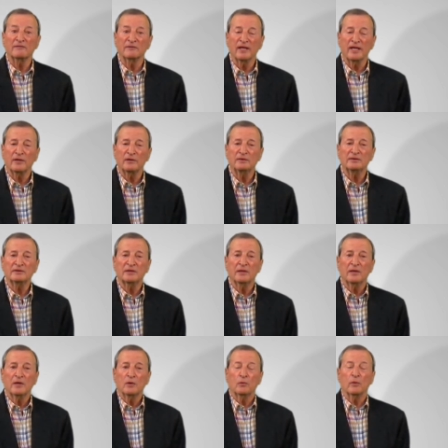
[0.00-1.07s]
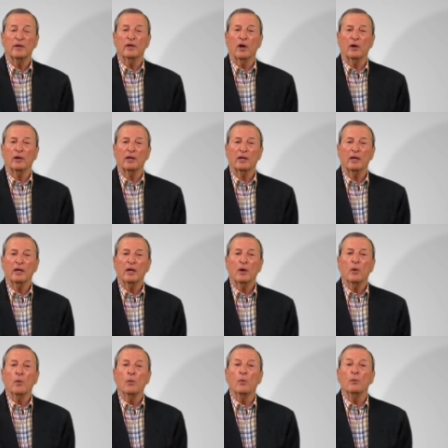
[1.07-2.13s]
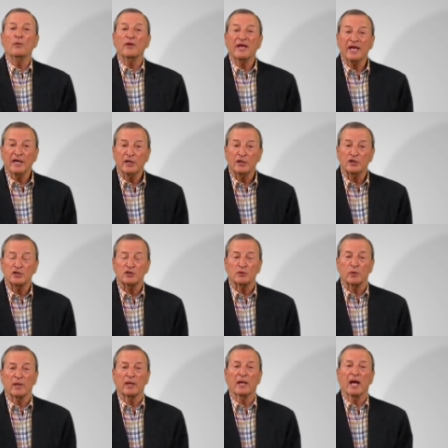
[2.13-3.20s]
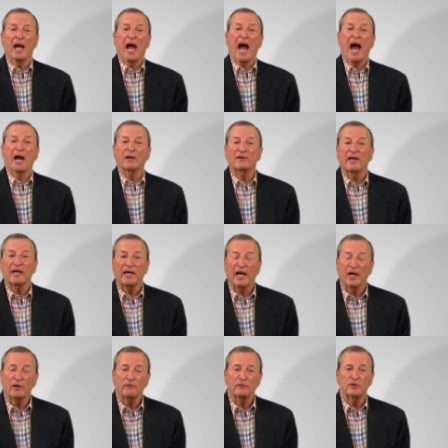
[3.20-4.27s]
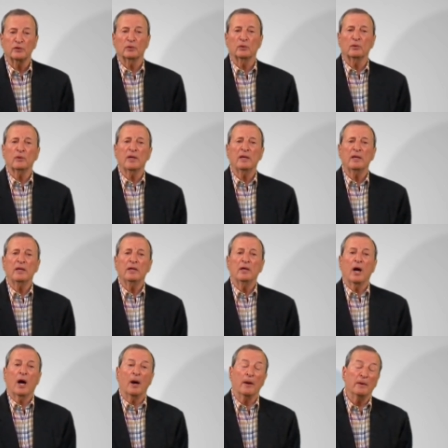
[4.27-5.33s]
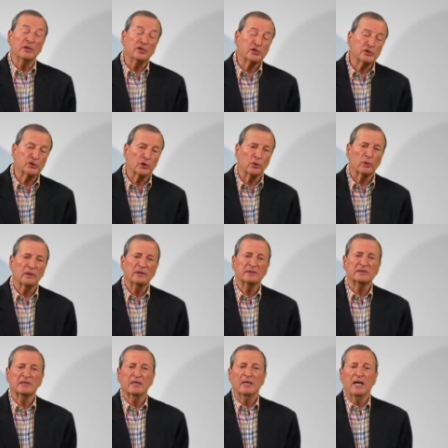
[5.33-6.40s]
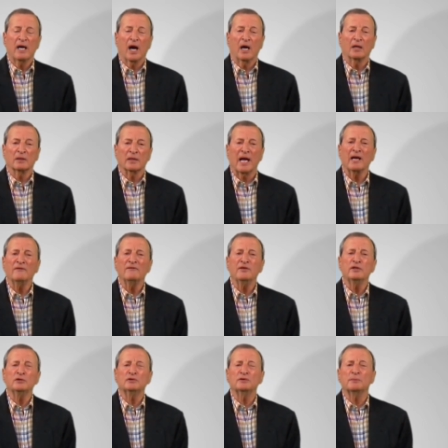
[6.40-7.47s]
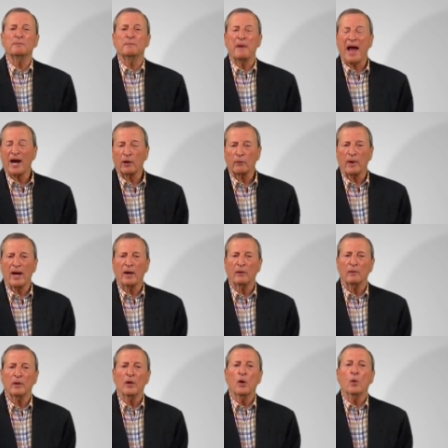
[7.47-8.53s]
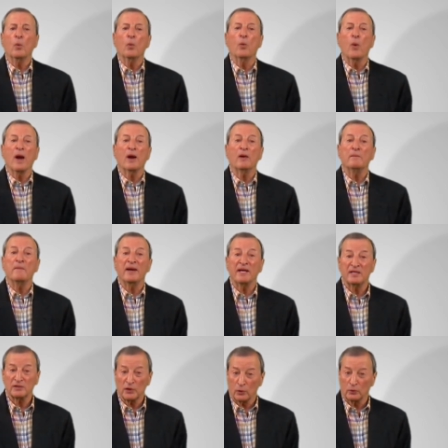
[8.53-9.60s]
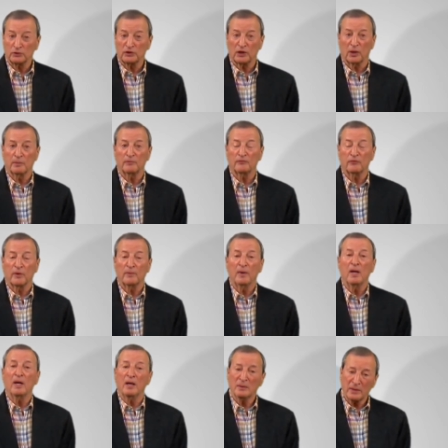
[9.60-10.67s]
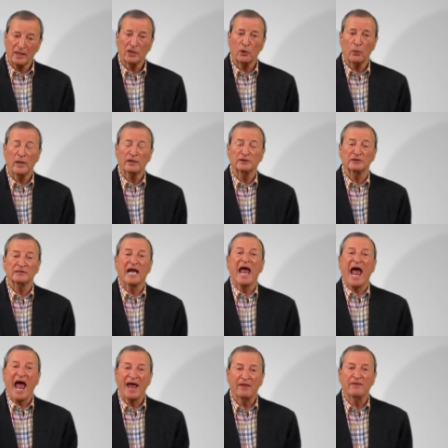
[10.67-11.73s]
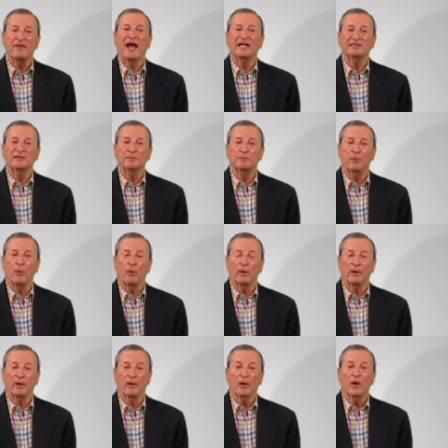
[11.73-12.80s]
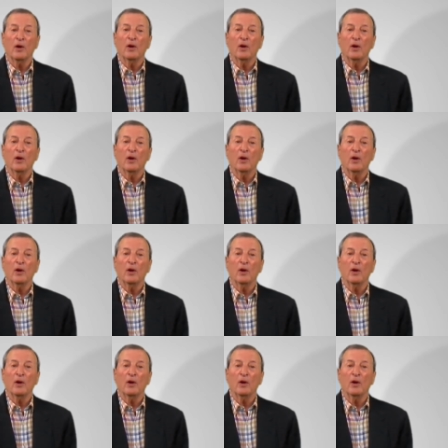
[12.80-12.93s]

of letters regarding the industry, how to take care of jewelry, insurance, a lot of interest background, where many stones come from, a lot of questions, and that's important.